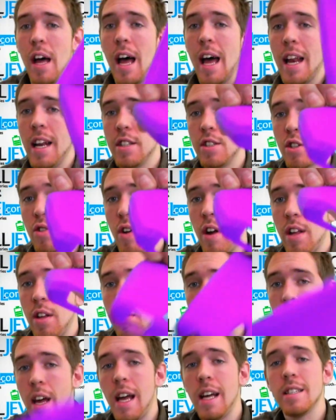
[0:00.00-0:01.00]
nine. It's a great
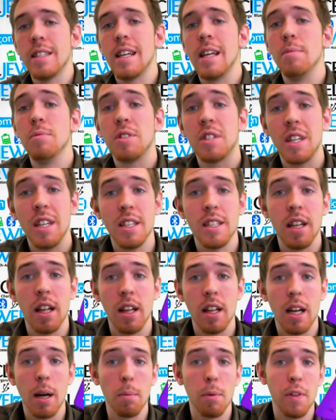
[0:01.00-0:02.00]
little case. I'm just going to
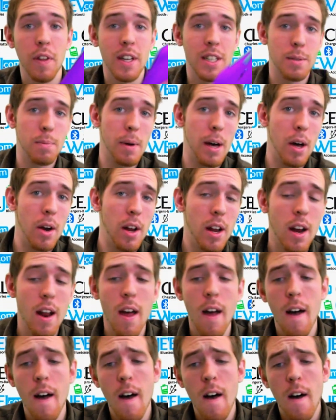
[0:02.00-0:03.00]
tell you a couple things about it.
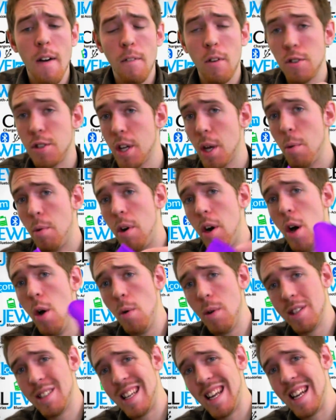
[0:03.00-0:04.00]
First thing you want to
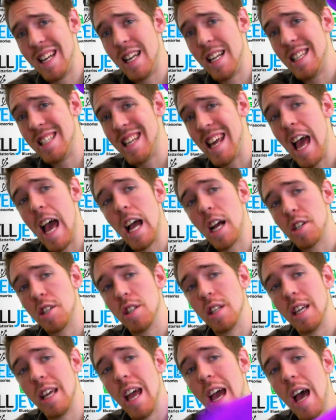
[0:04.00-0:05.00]
note is that it is
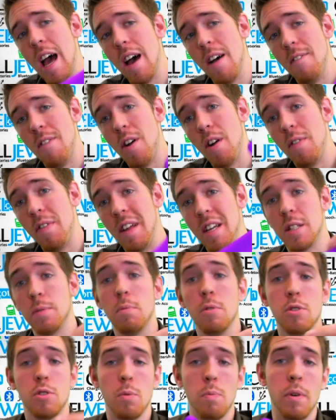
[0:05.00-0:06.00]
actually uh, very
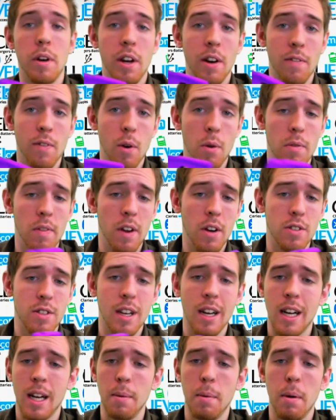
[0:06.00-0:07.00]
flexible, so putting your phone in there is
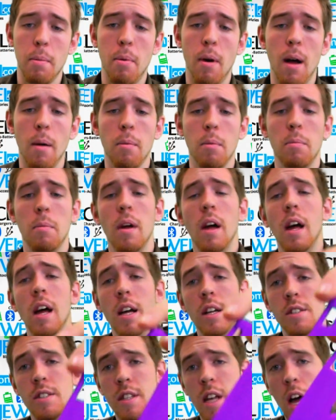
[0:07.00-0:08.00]
not going to be a problem.
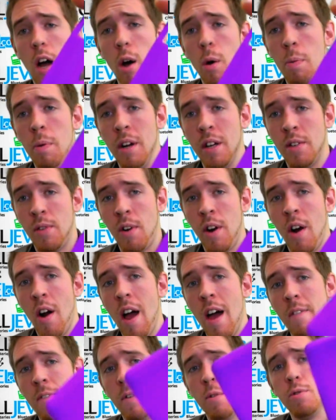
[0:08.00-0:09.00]
It's got openings for your
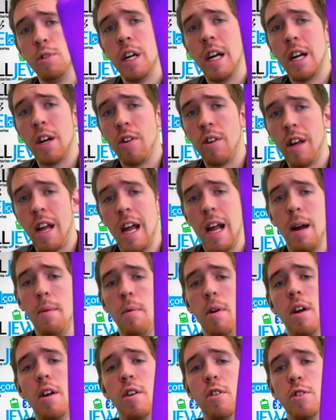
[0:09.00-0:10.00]
headphone jack, your
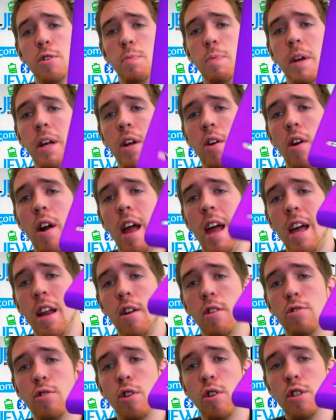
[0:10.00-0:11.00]
camera, your speaker,
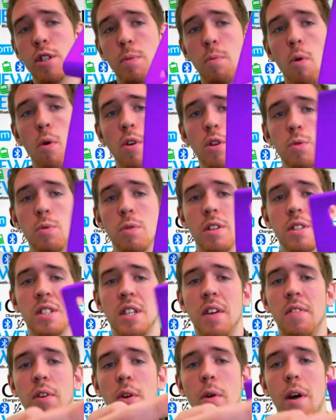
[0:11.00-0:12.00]
and your charging port, as well as
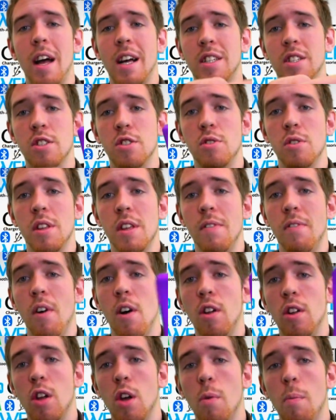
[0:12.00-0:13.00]
giving you access to the
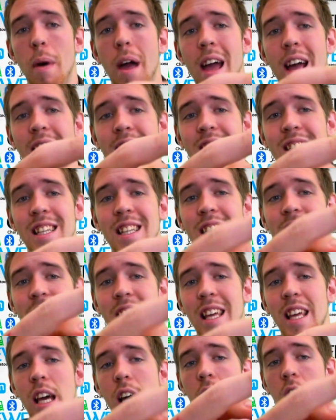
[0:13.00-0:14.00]
volume and
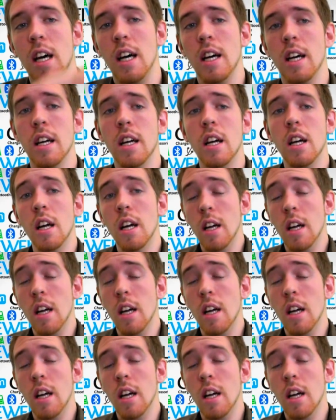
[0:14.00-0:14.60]
the uh,